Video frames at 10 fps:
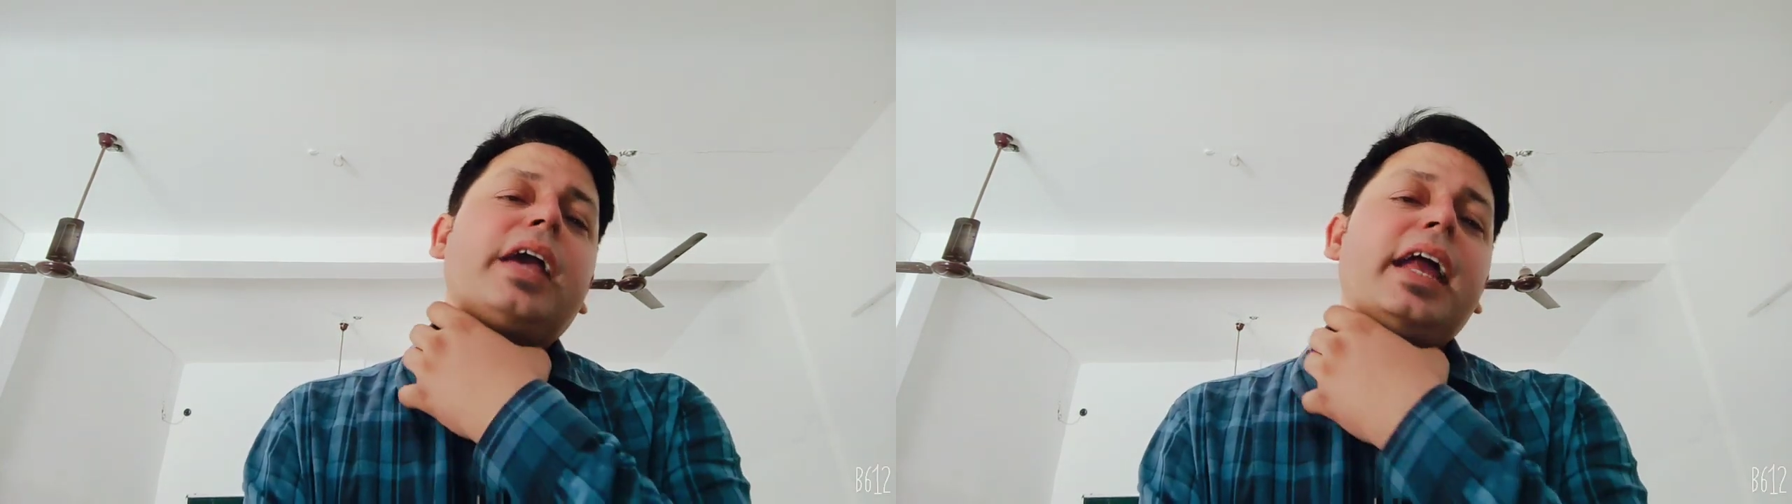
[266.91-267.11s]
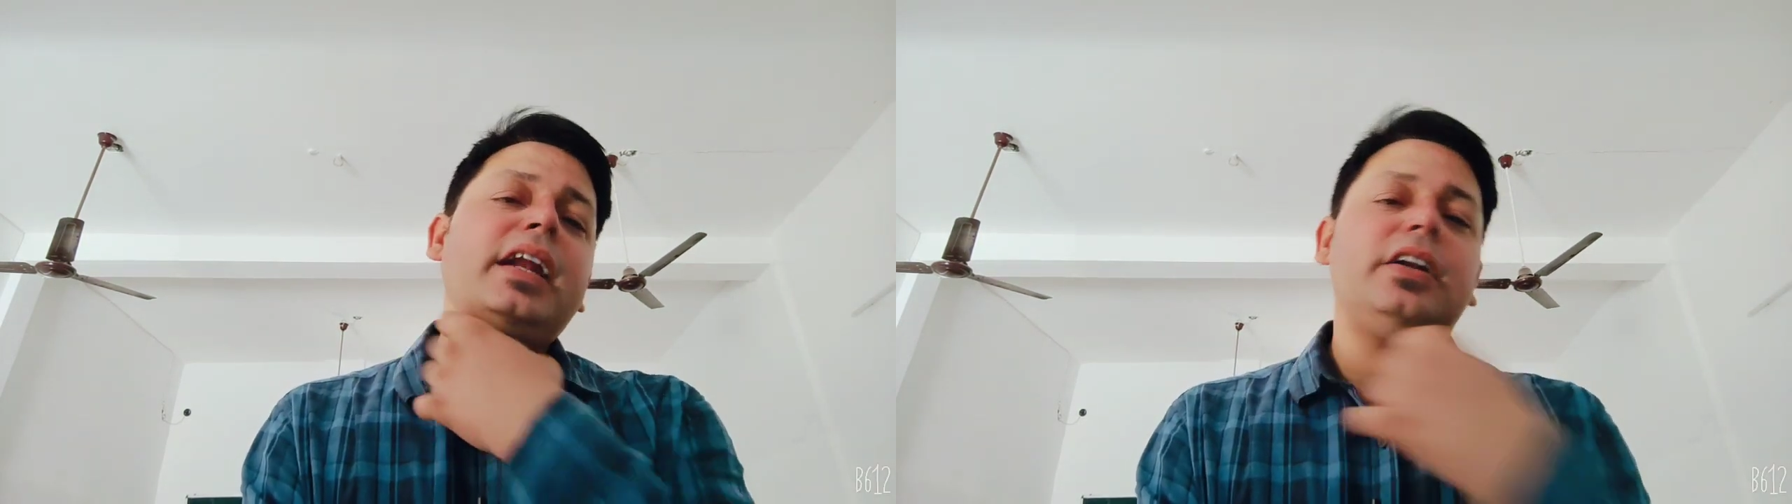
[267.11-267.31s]

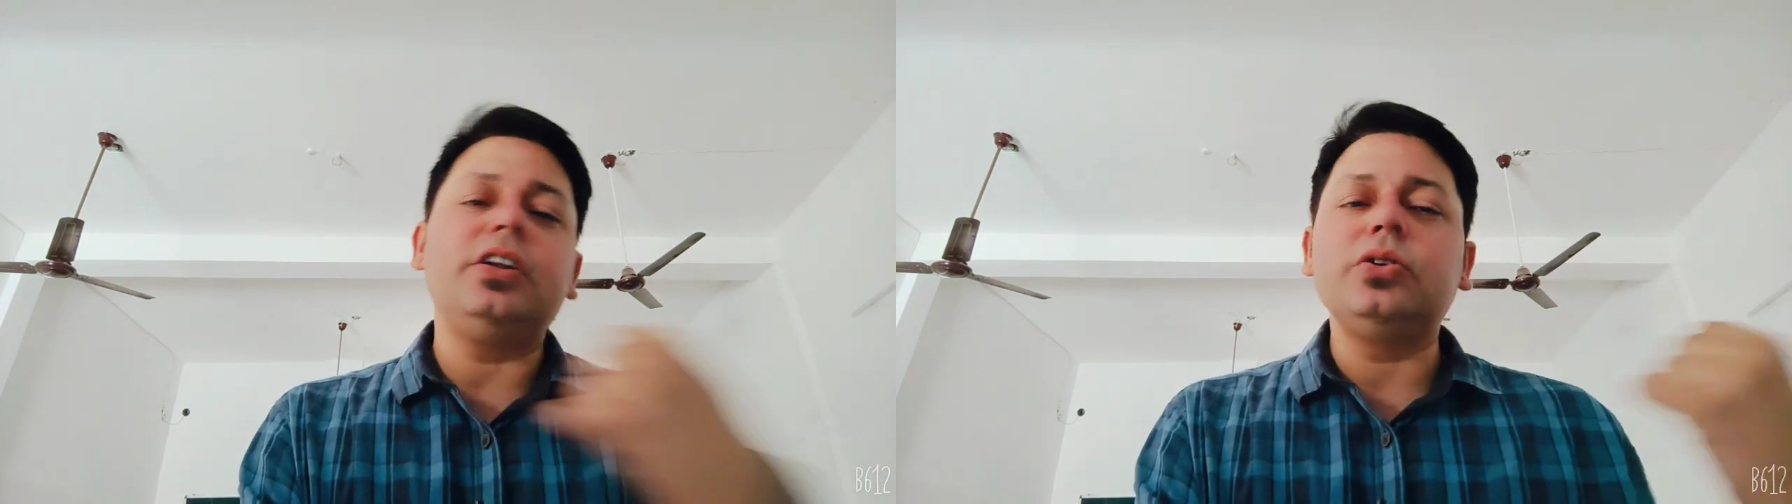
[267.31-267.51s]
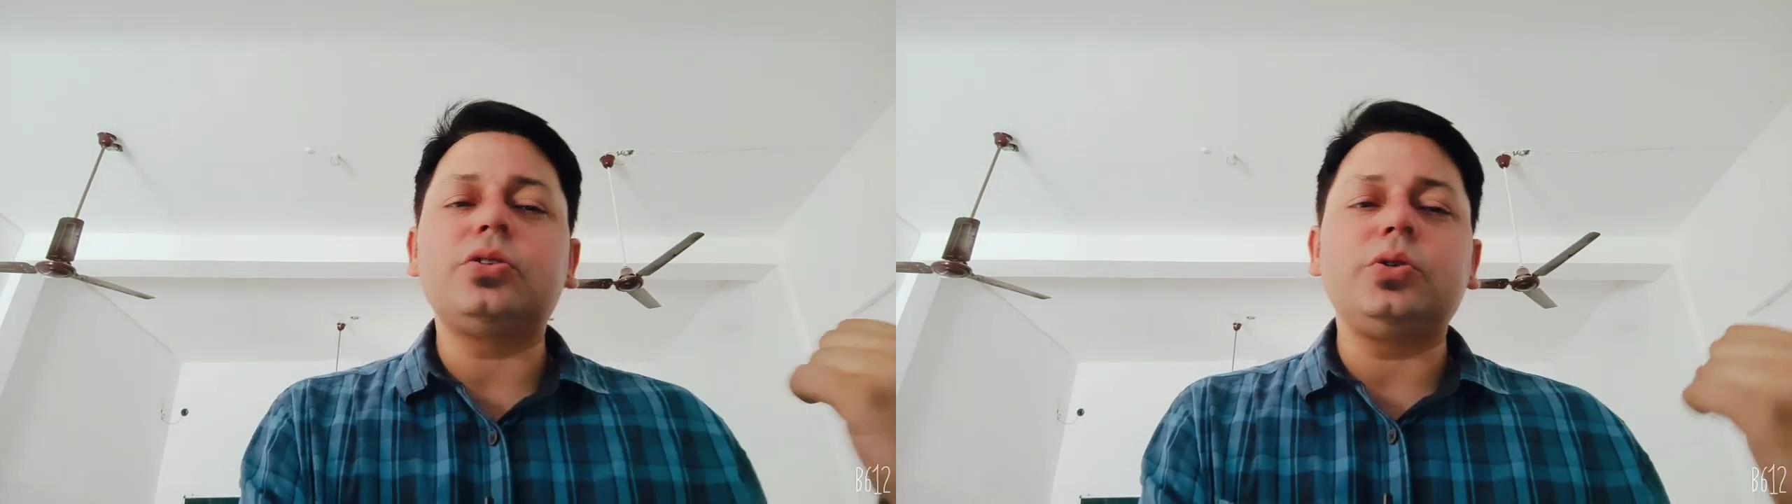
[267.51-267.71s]
and it
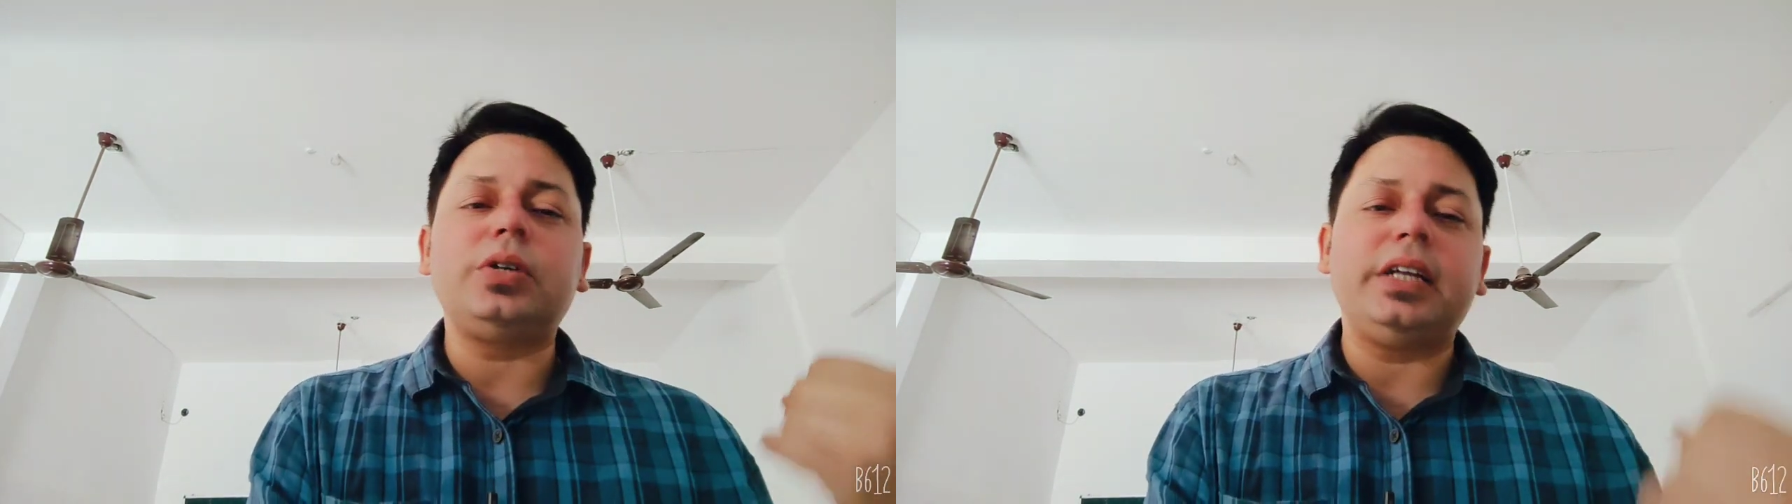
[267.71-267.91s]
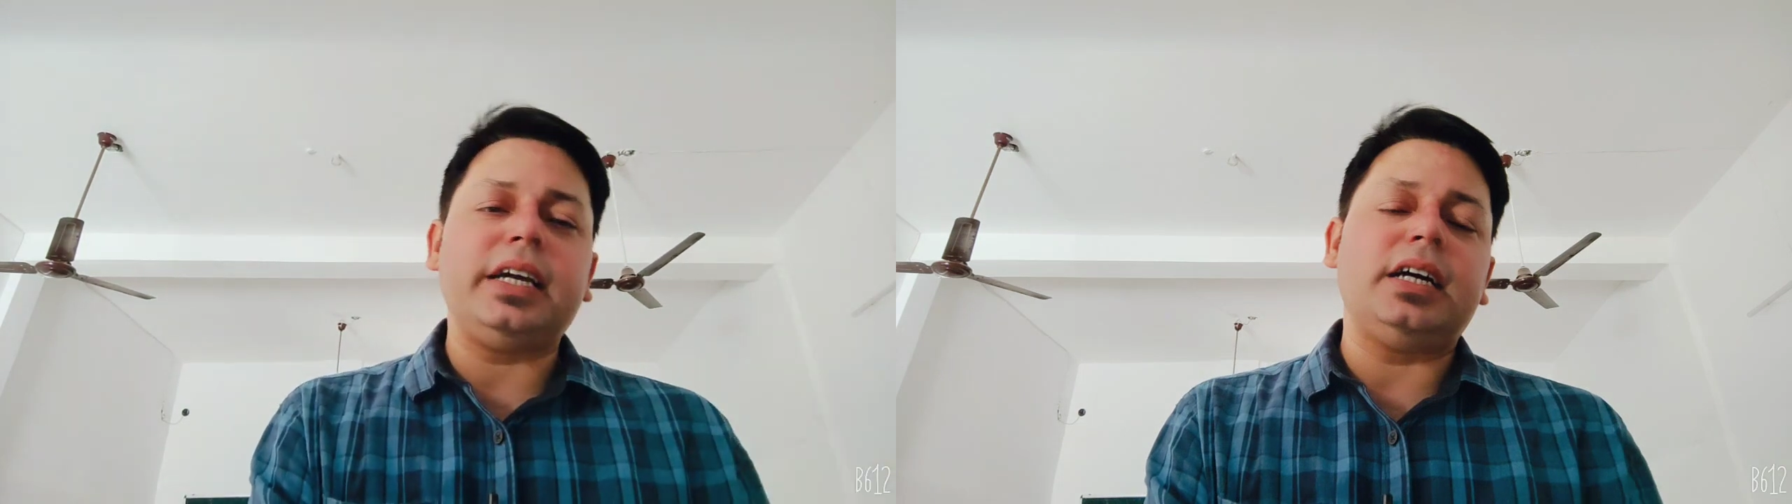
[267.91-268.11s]
used
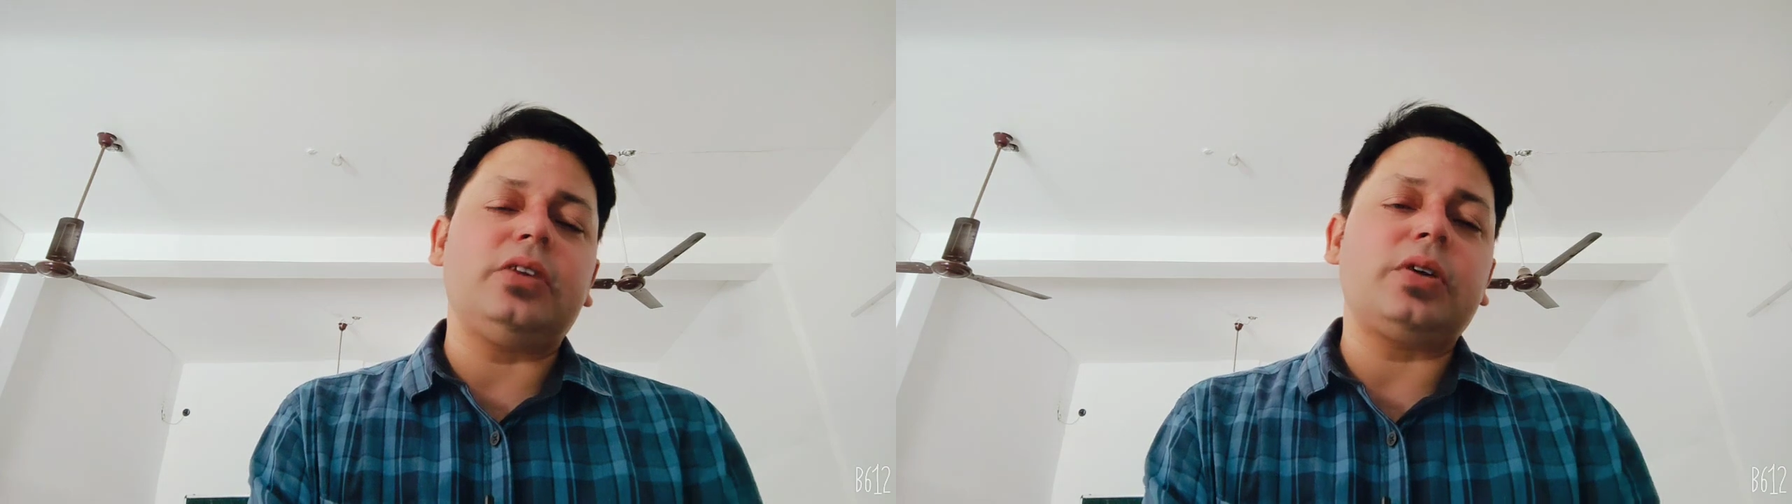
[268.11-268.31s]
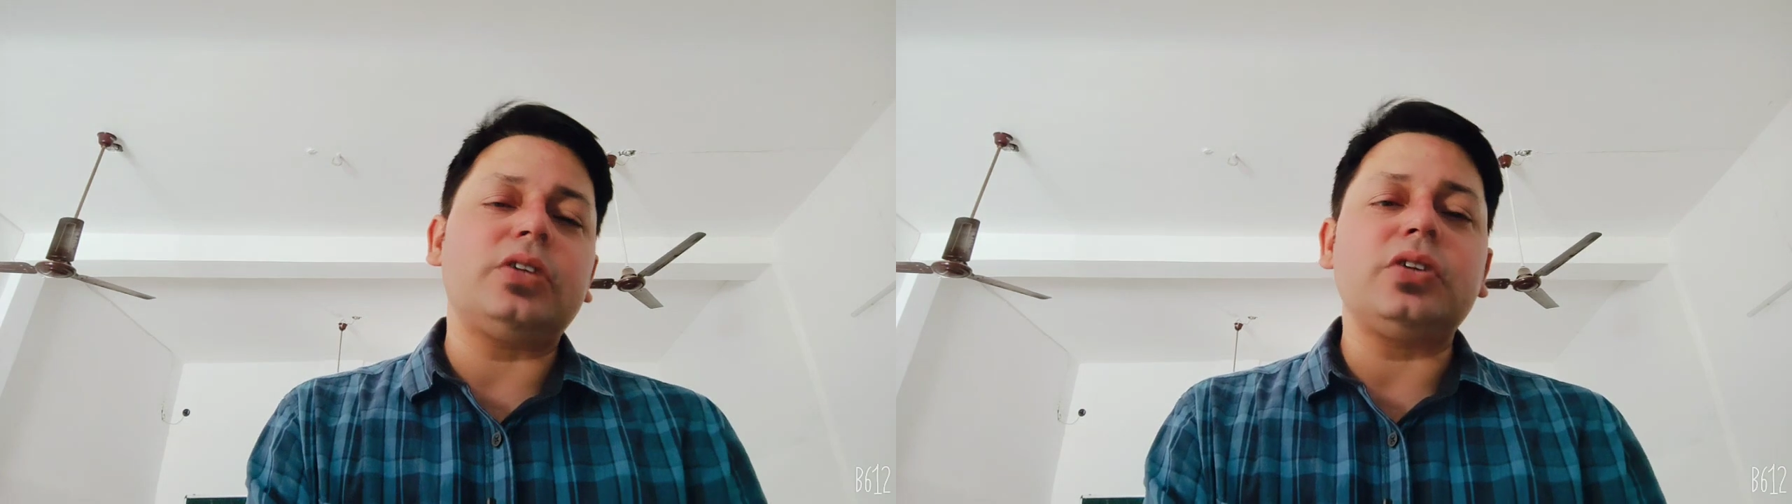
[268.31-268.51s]
to tear,
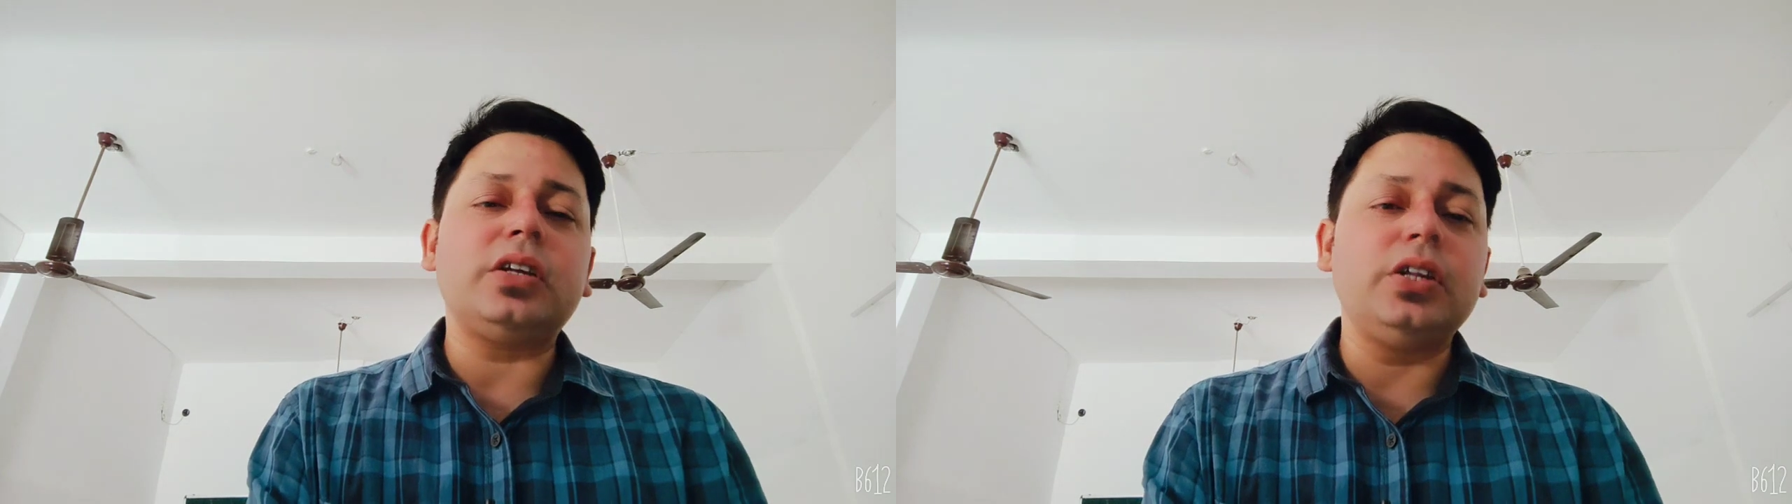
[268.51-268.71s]
okay, so